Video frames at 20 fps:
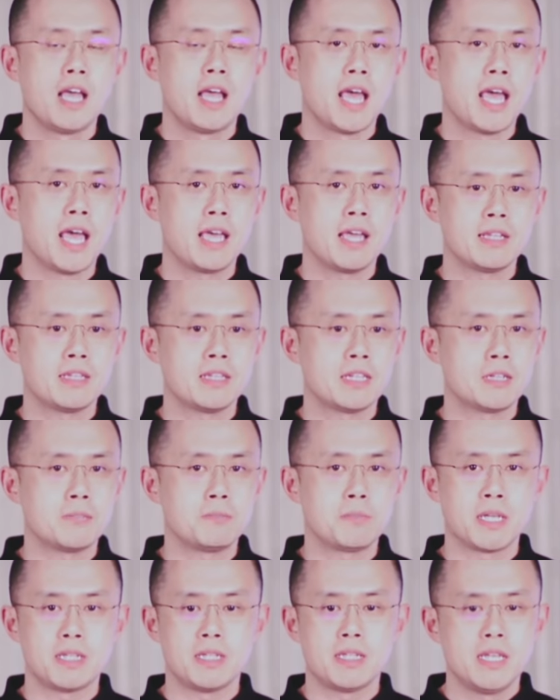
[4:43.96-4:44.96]
And uh,
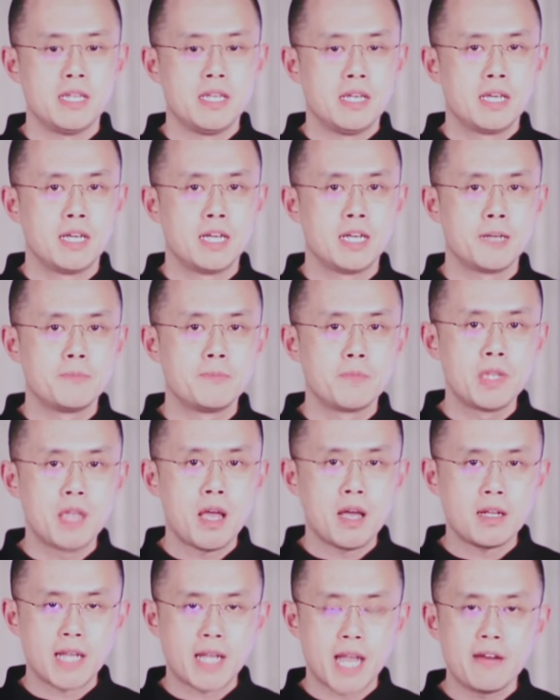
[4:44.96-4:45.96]
but um,
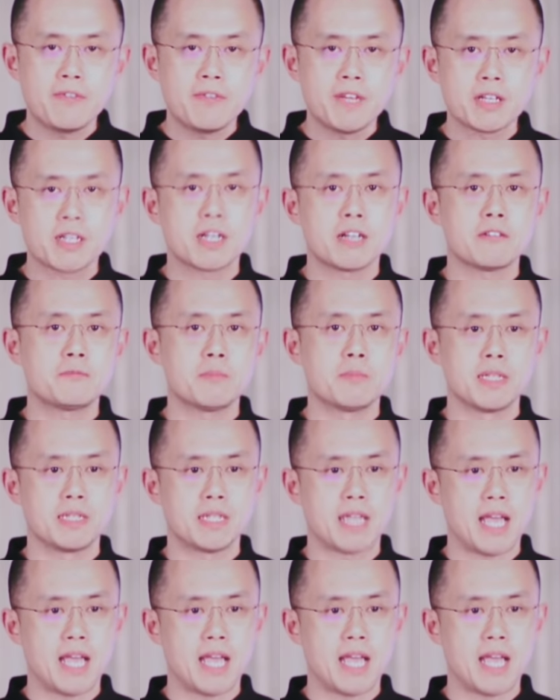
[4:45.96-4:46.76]
not every government